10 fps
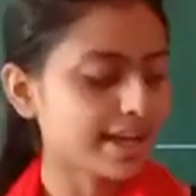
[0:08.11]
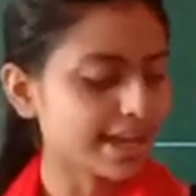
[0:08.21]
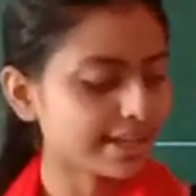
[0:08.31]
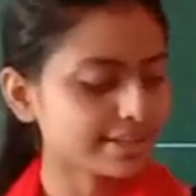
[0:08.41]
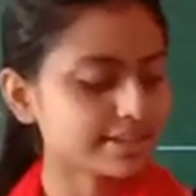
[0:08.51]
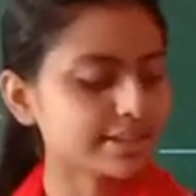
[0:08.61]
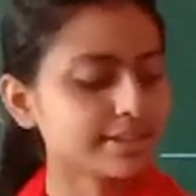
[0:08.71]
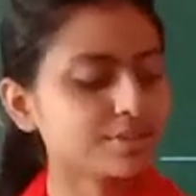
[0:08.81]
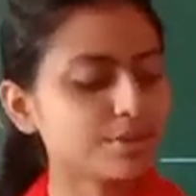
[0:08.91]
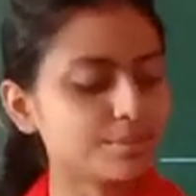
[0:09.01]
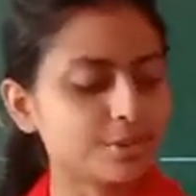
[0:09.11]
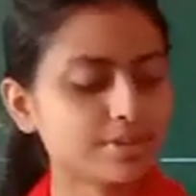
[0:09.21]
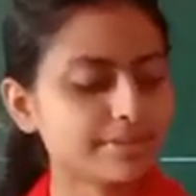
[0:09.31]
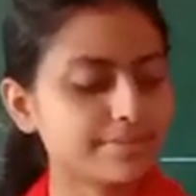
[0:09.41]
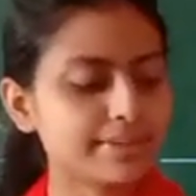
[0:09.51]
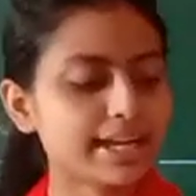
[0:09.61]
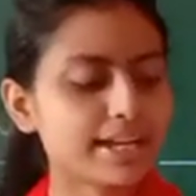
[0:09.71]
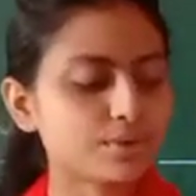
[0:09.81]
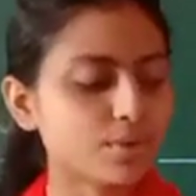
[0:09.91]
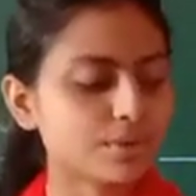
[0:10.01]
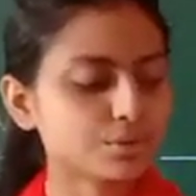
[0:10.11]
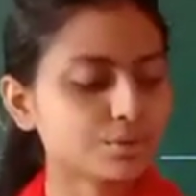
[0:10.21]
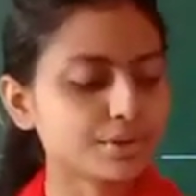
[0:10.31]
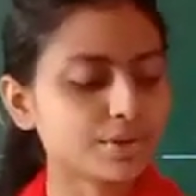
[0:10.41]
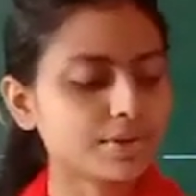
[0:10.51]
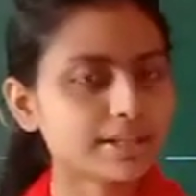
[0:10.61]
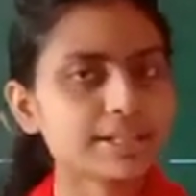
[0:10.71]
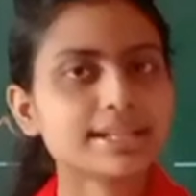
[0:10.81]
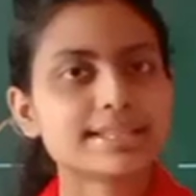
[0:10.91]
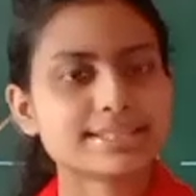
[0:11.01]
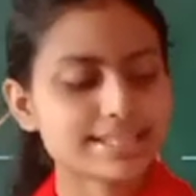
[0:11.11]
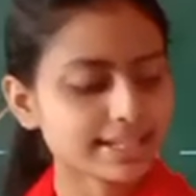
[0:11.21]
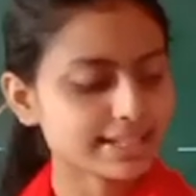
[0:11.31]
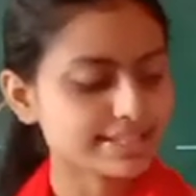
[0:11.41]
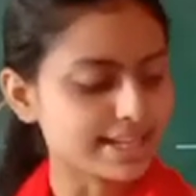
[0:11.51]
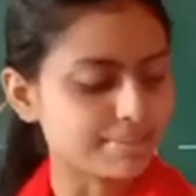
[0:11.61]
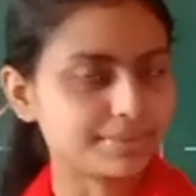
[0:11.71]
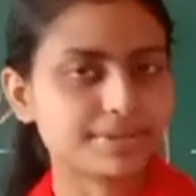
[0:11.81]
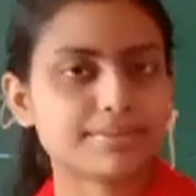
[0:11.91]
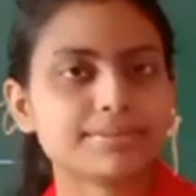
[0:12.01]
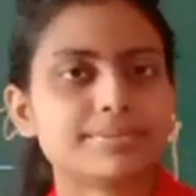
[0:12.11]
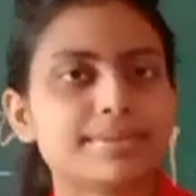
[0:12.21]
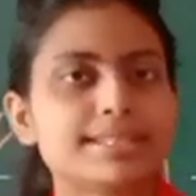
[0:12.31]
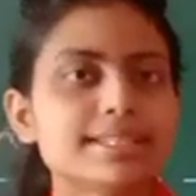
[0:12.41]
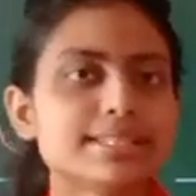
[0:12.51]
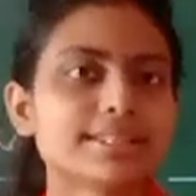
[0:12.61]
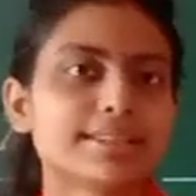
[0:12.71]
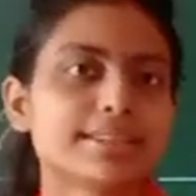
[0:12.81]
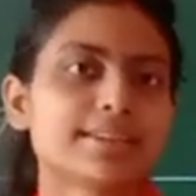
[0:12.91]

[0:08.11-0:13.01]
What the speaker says: and in your book we had gone through your second chapter, which is